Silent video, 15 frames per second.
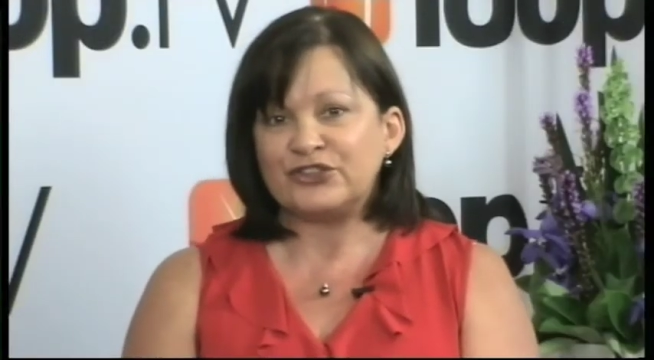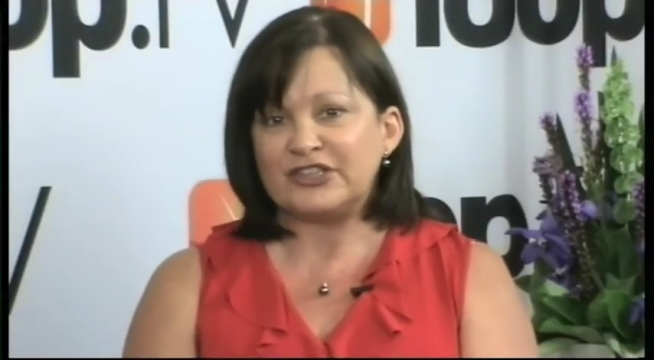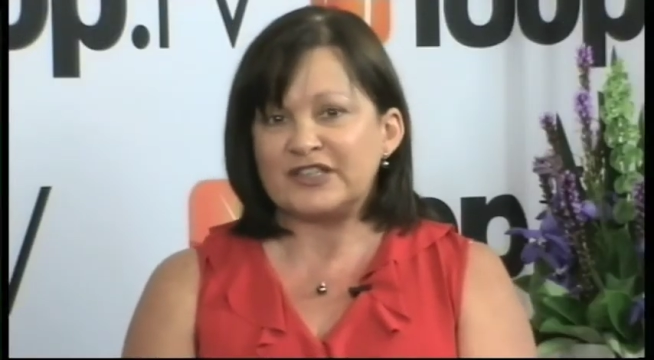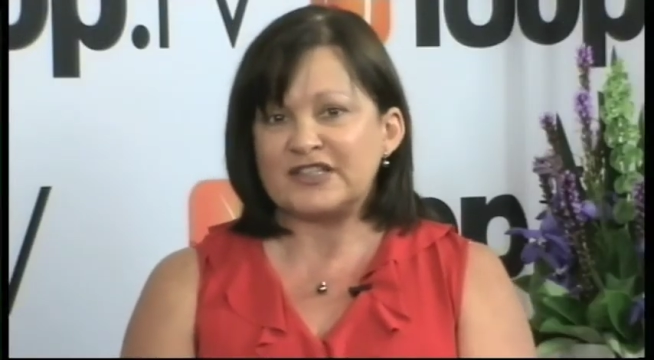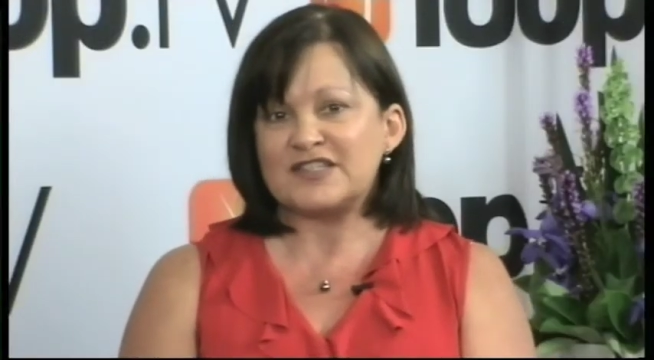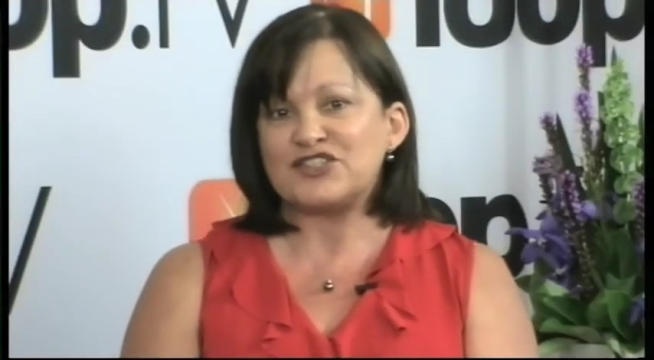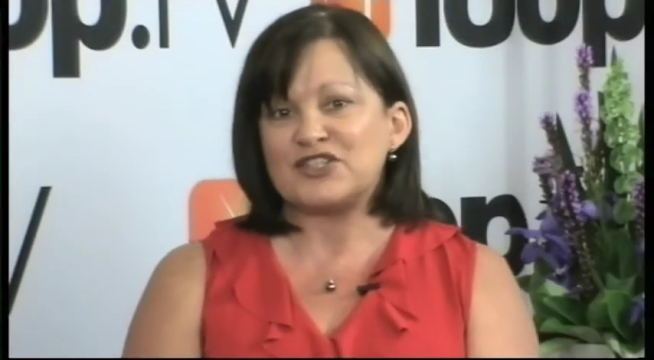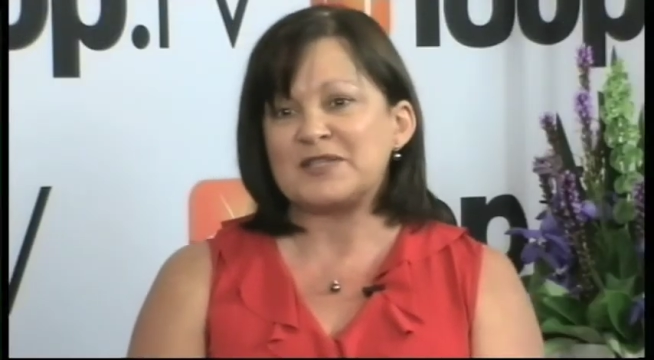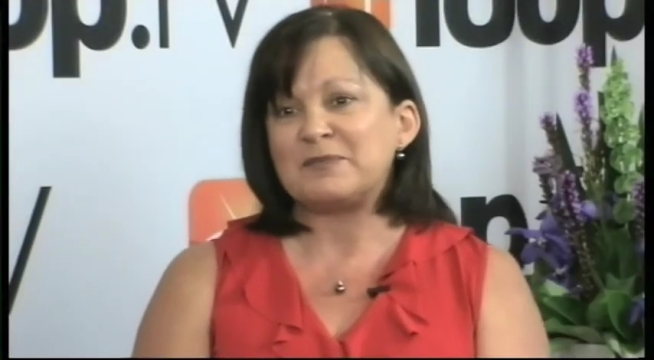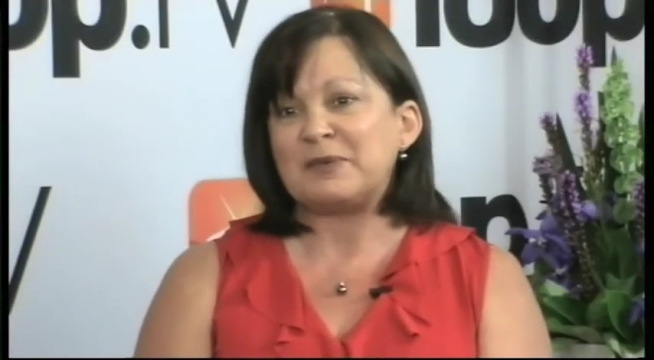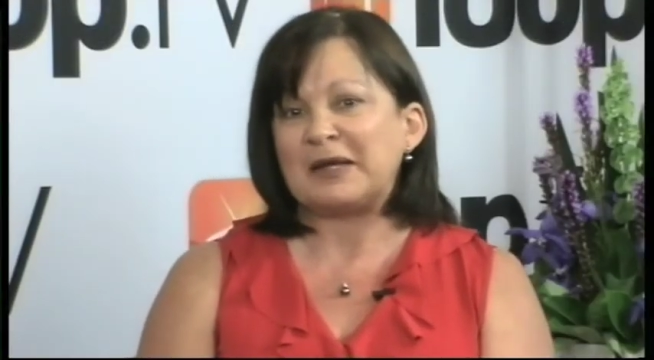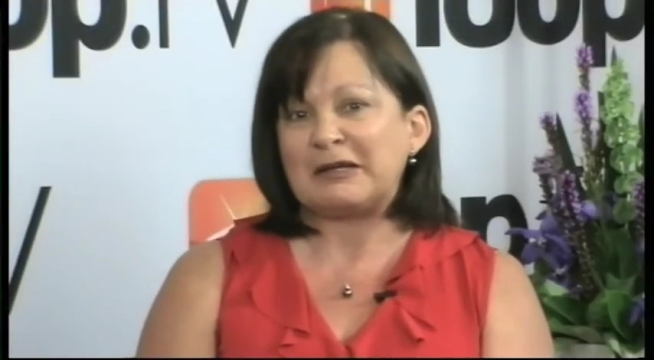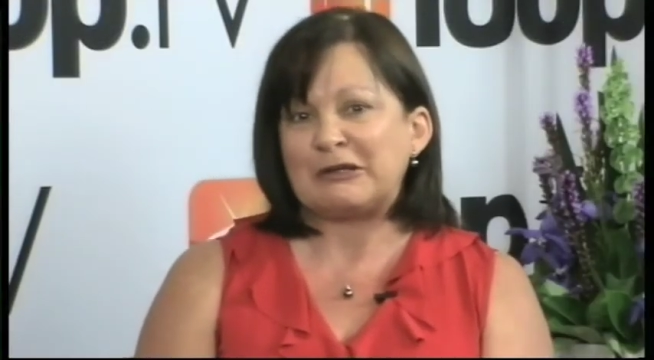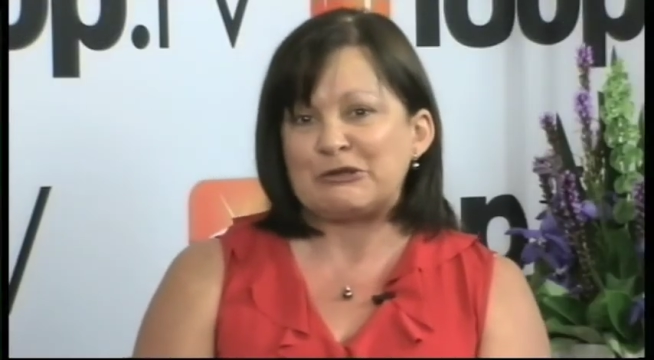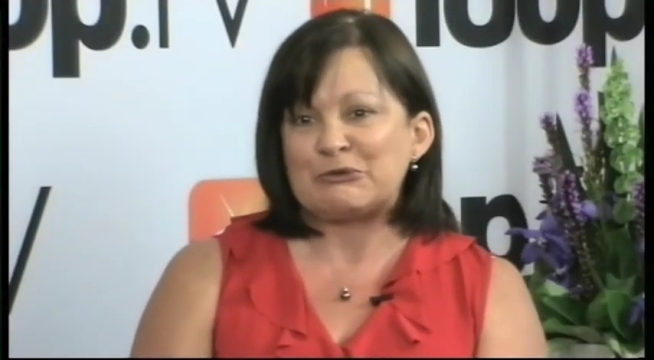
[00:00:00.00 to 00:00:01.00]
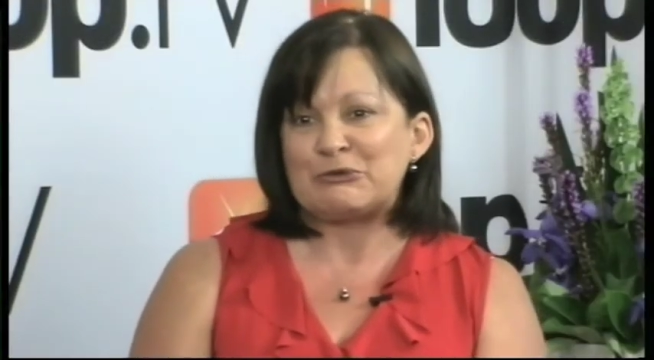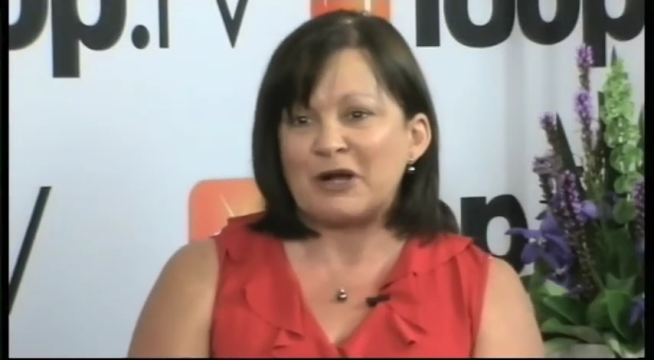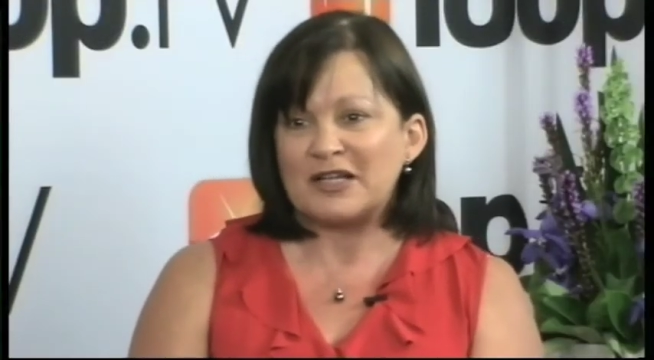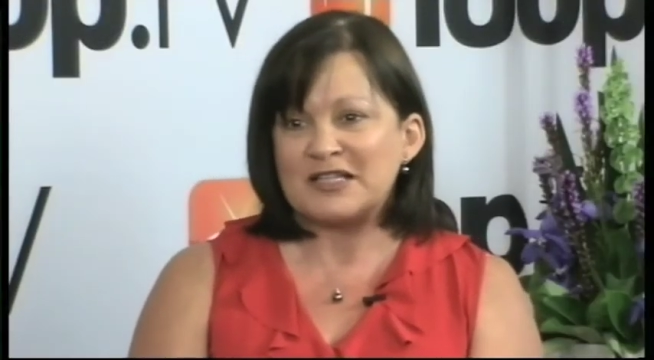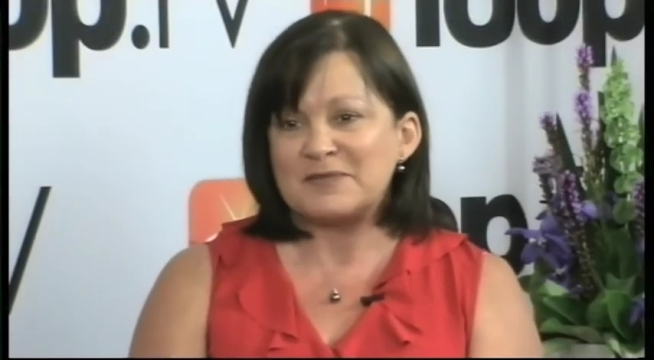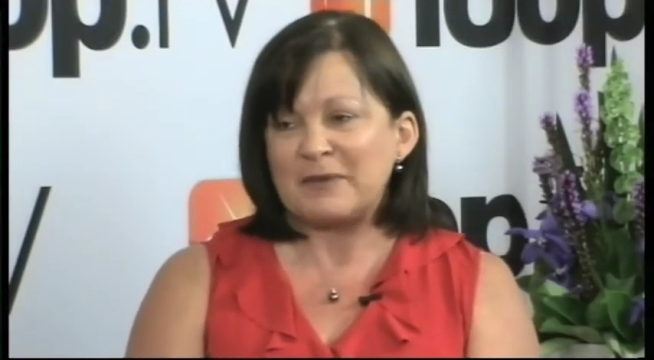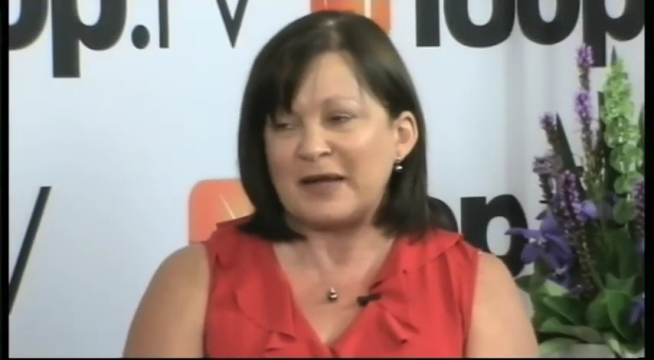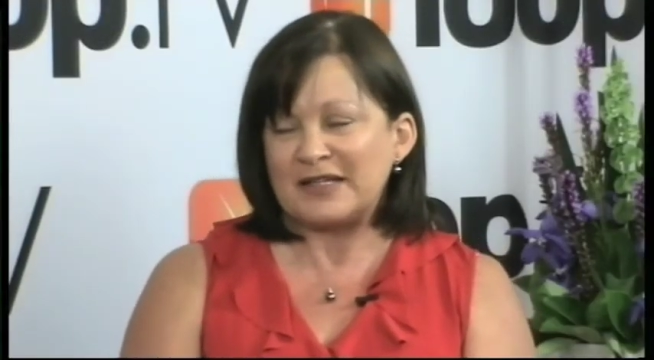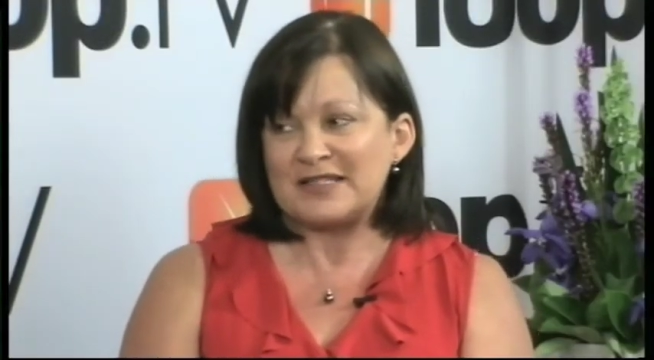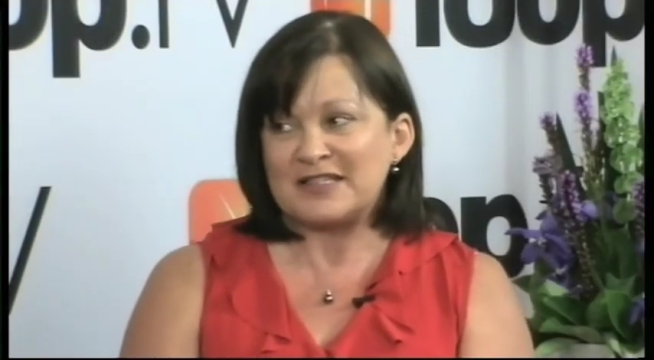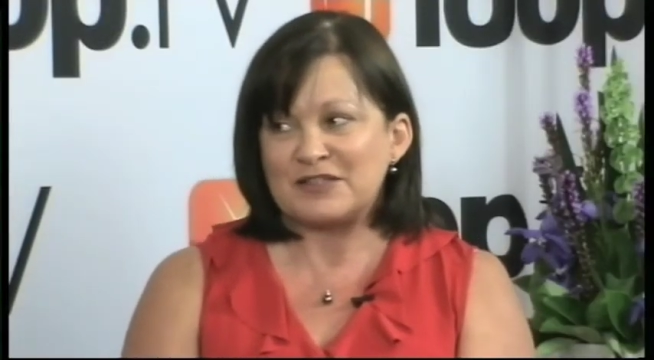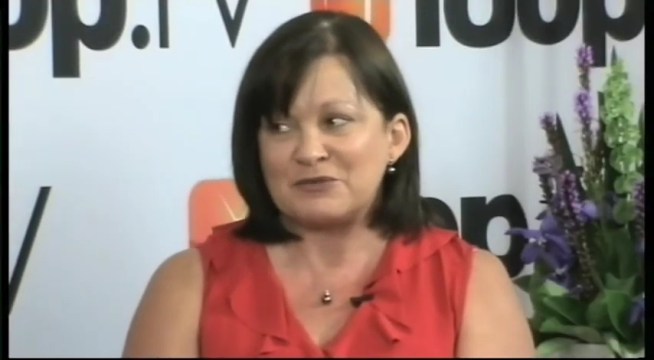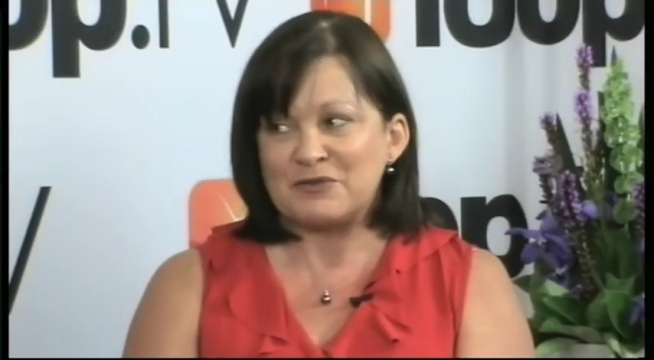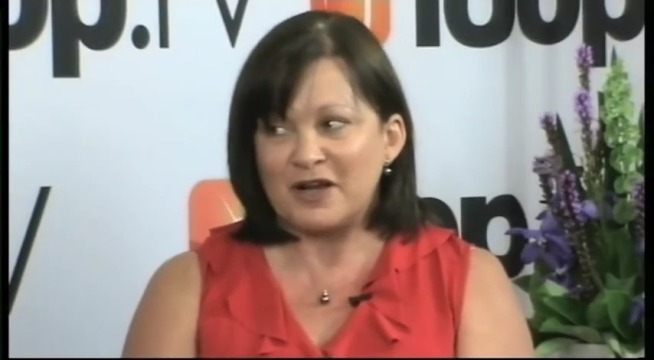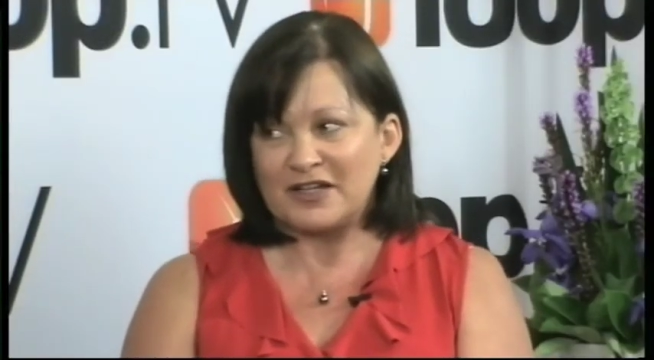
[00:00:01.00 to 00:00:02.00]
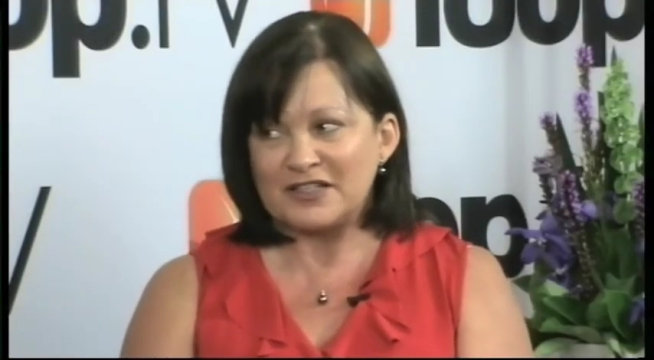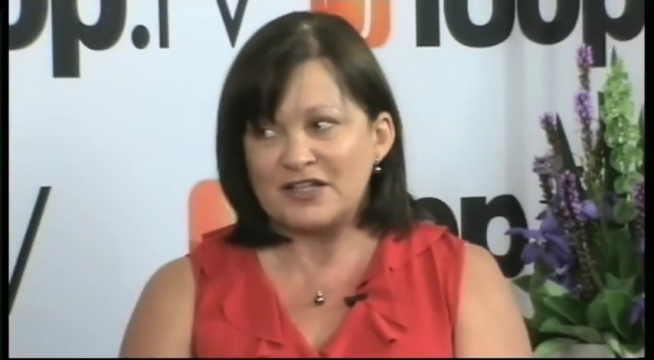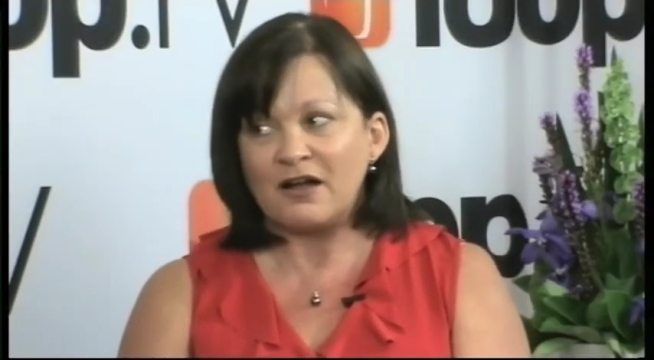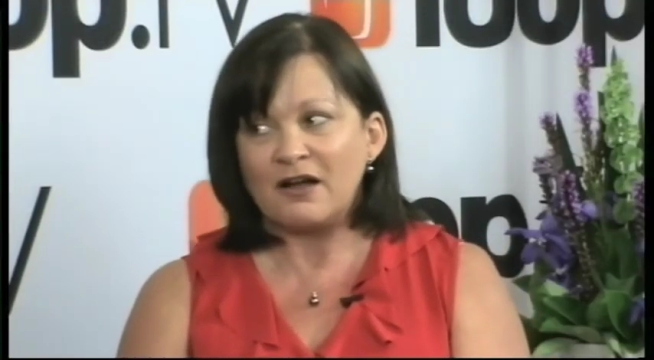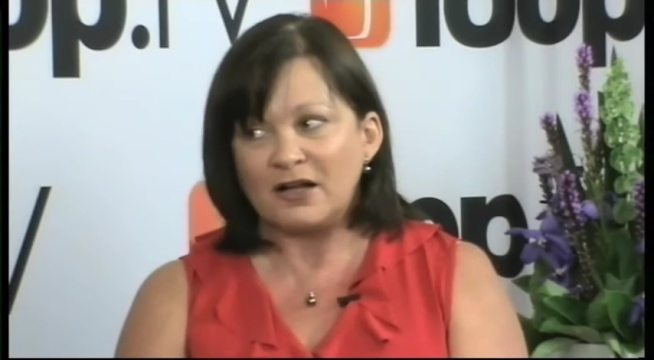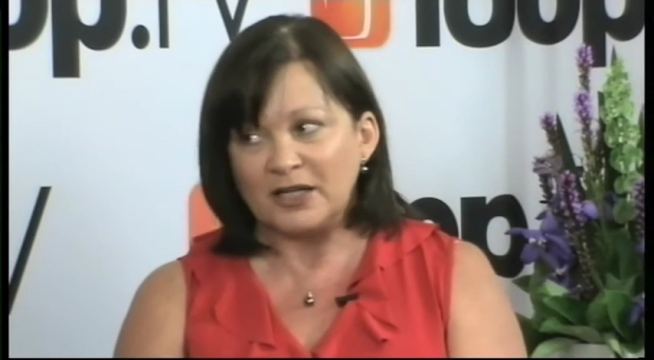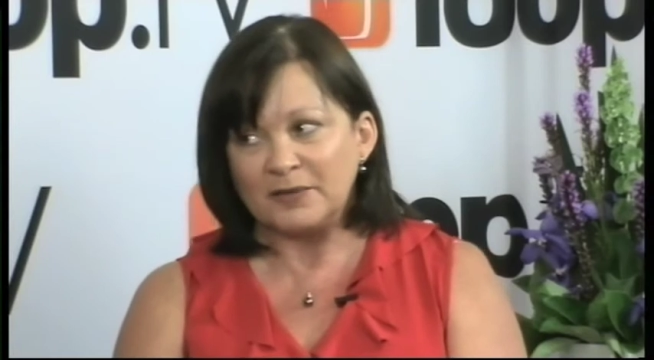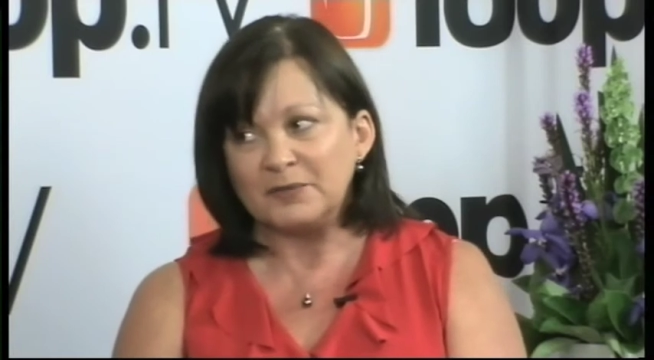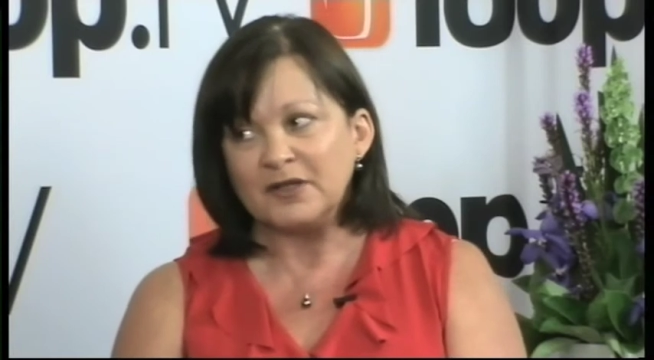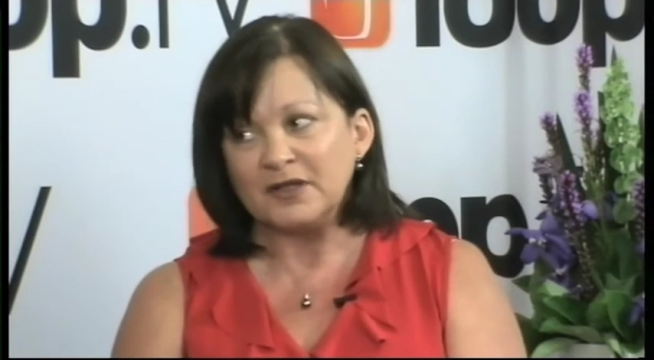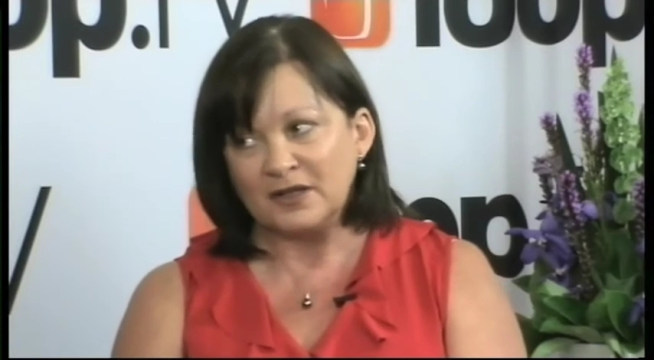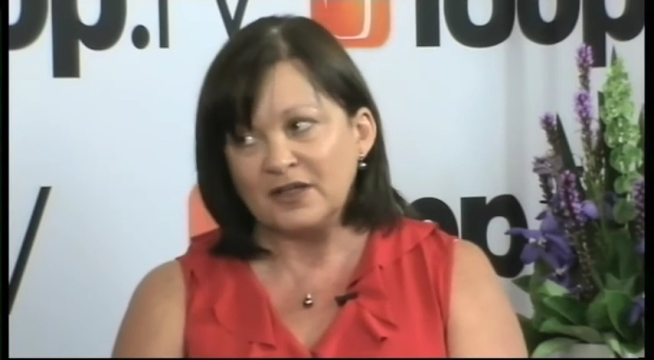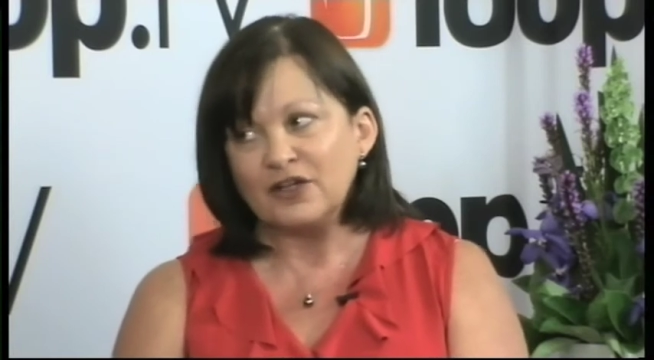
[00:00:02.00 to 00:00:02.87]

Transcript: It's just being at the right space at the right time Correct.